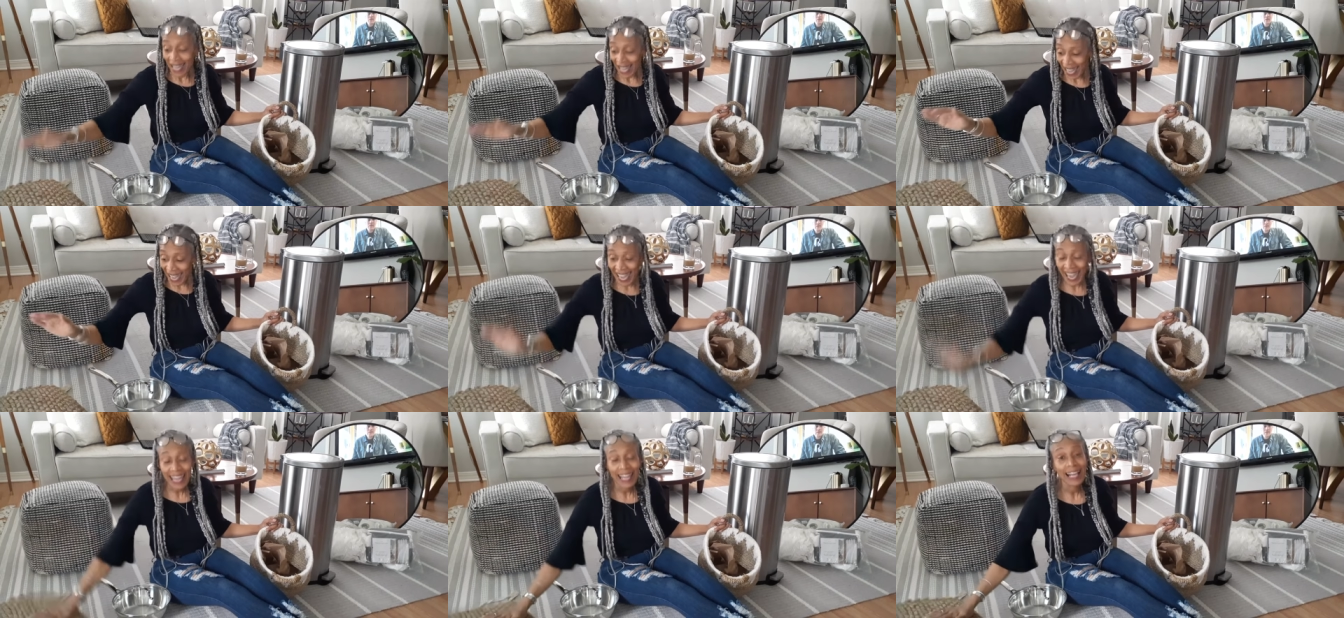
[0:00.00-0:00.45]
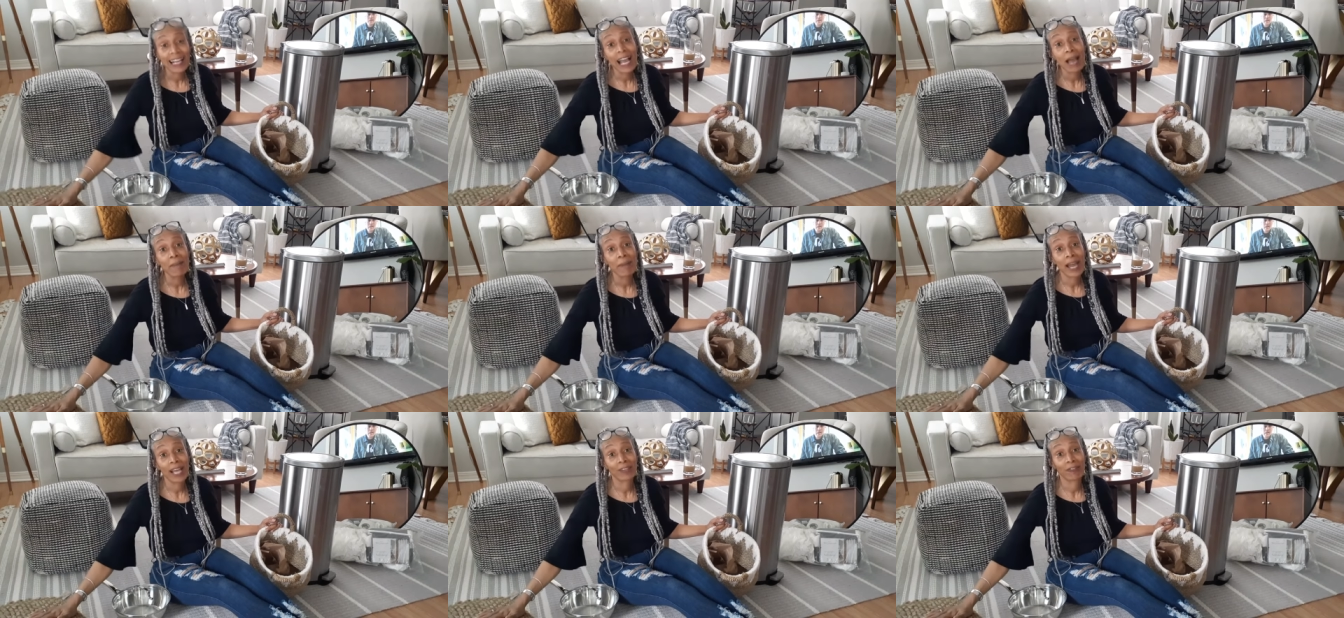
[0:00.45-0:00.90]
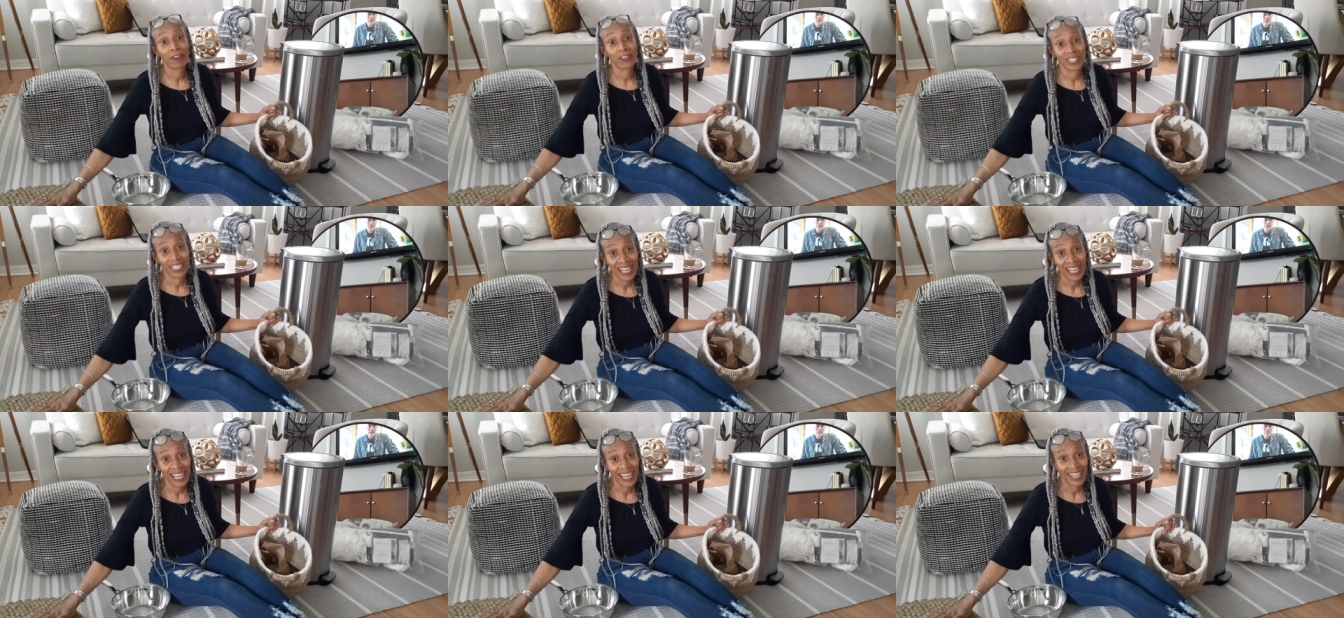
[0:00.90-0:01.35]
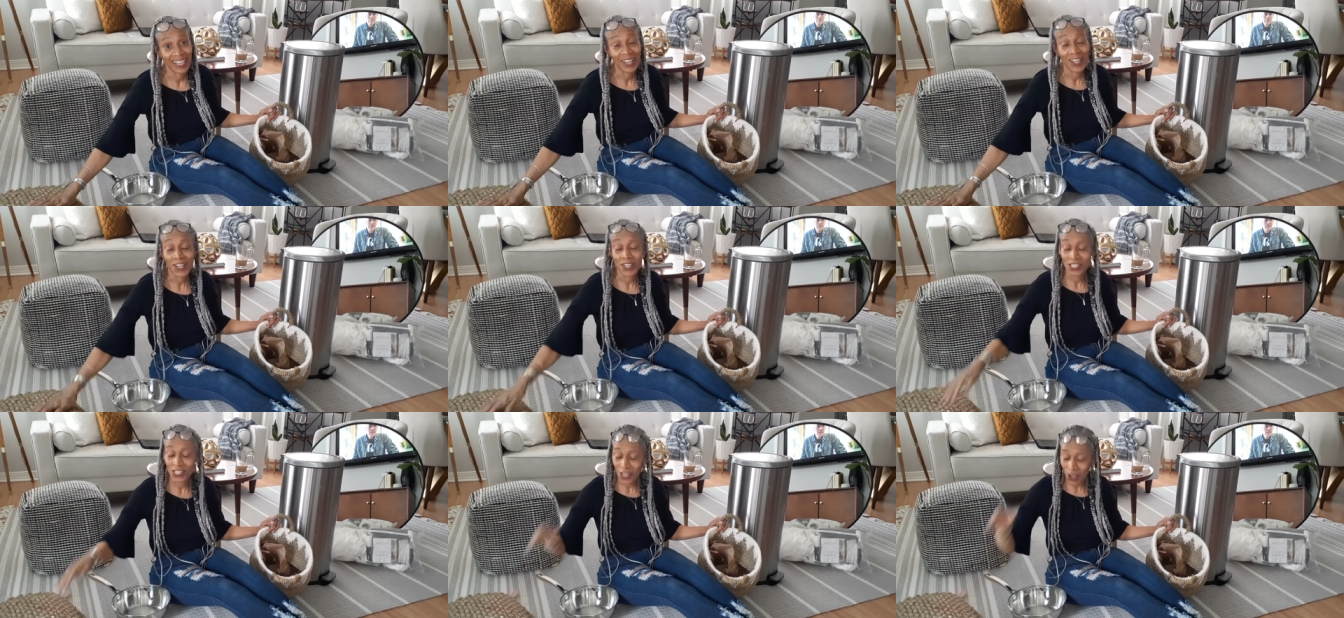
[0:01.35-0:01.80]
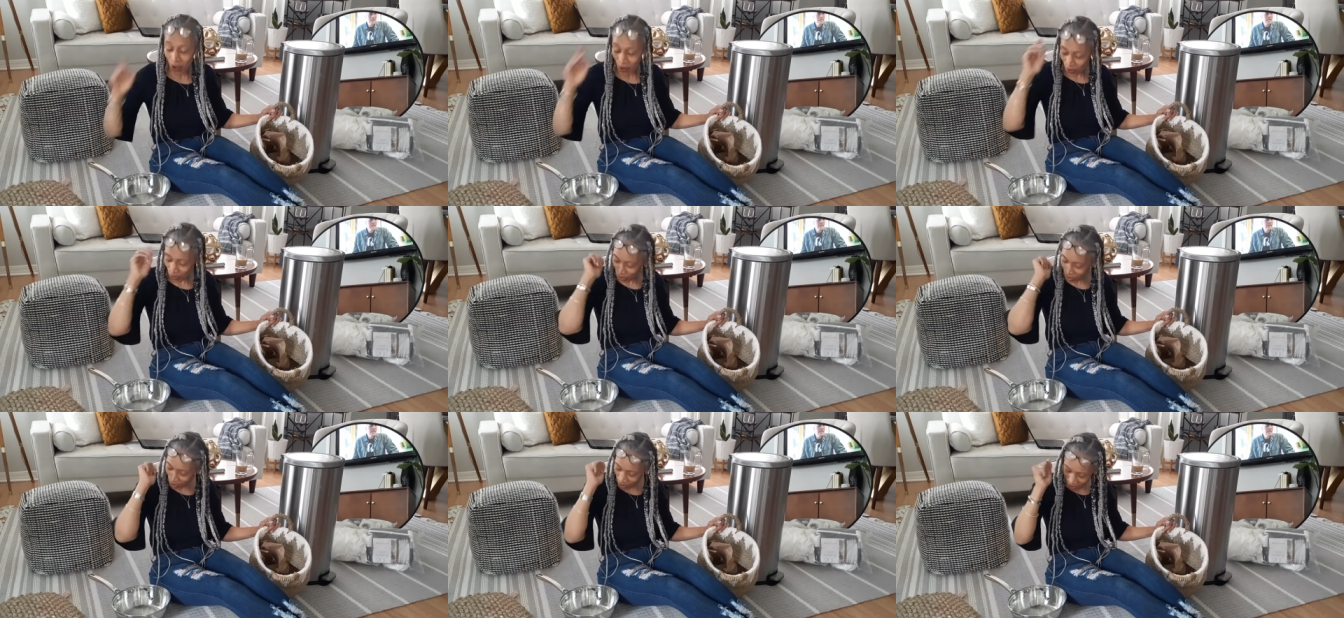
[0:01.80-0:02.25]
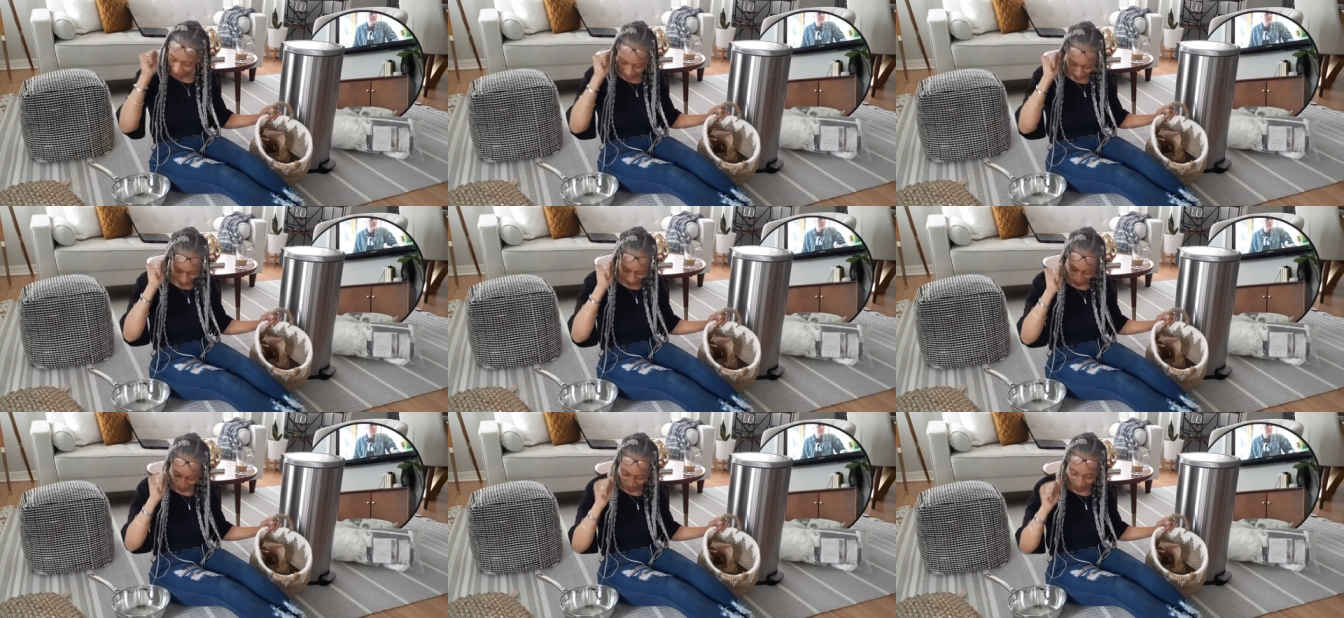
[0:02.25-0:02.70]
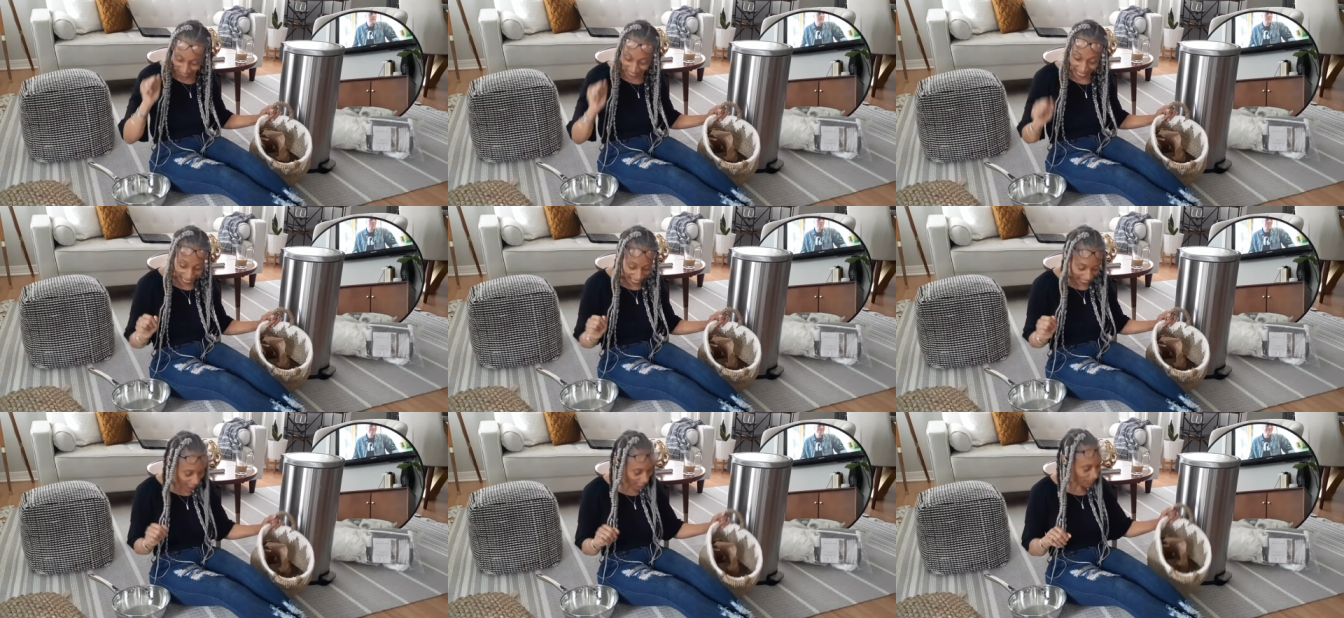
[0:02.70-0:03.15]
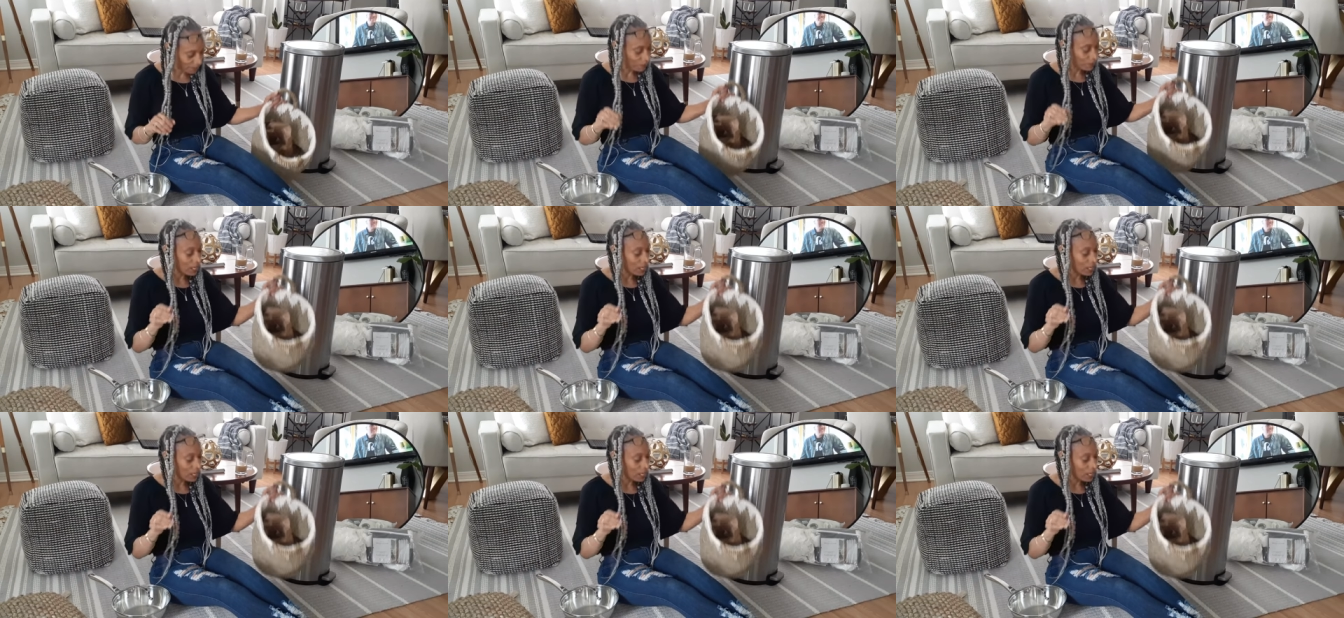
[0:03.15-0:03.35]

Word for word: and I got mine for 10. So, oh, yes.